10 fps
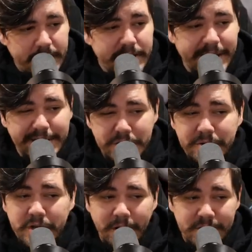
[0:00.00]
Getting 2
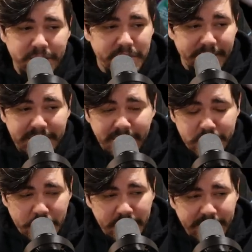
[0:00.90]
turns with Wind
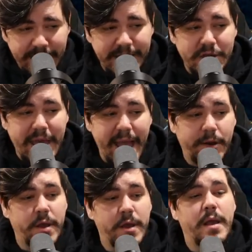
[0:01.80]
Archer Cookie
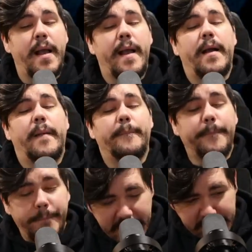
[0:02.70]
can
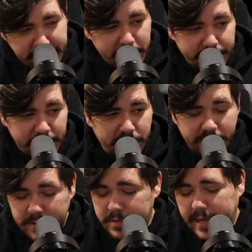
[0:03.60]
bake your opponent,
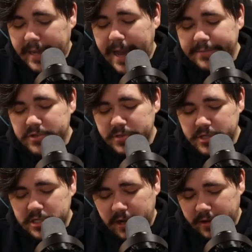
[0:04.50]
like absolutely
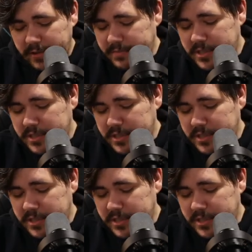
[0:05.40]
slaughter them.